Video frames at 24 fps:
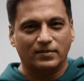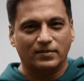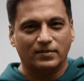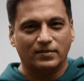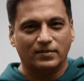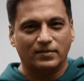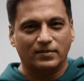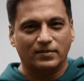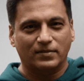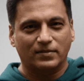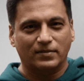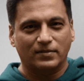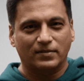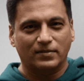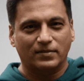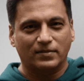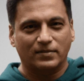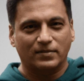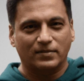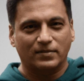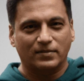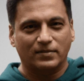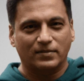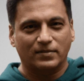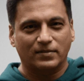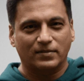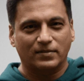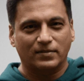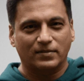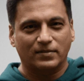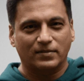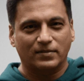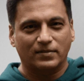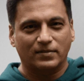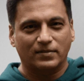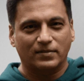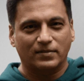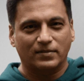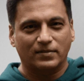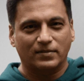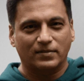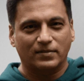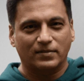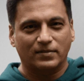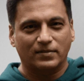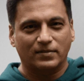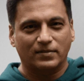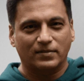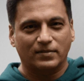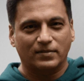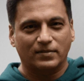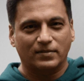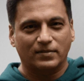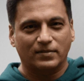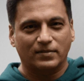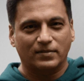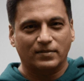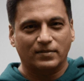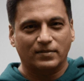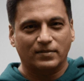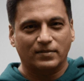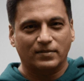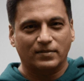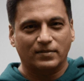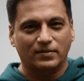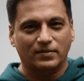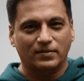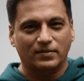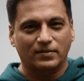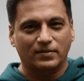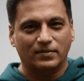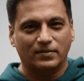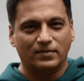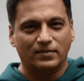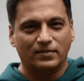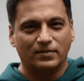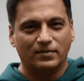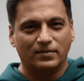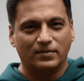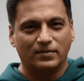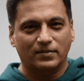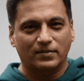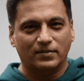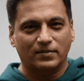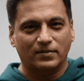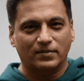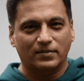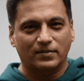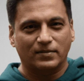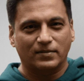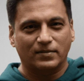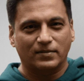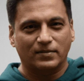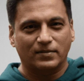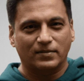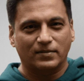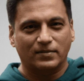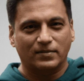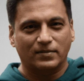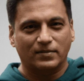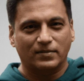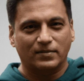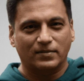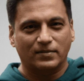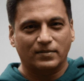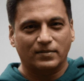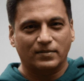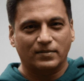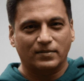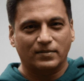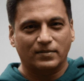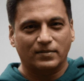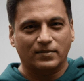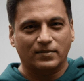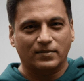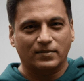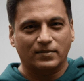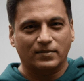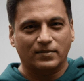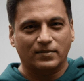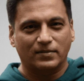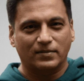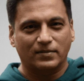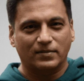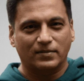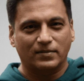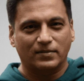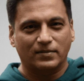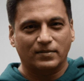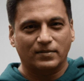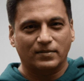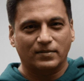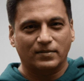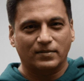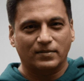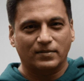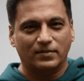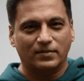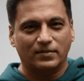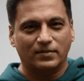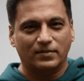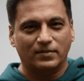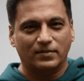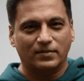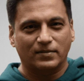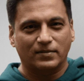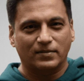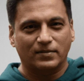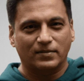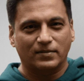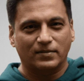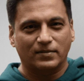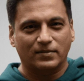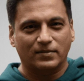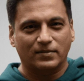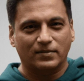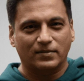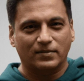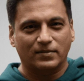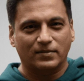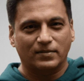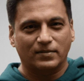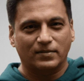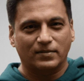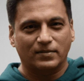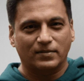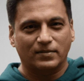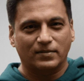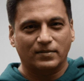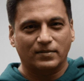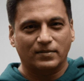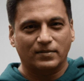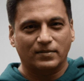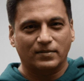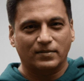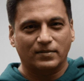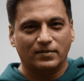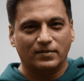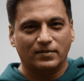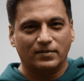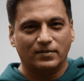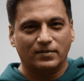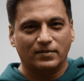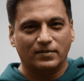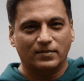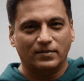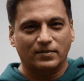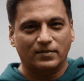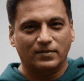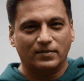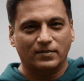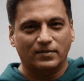[no speech]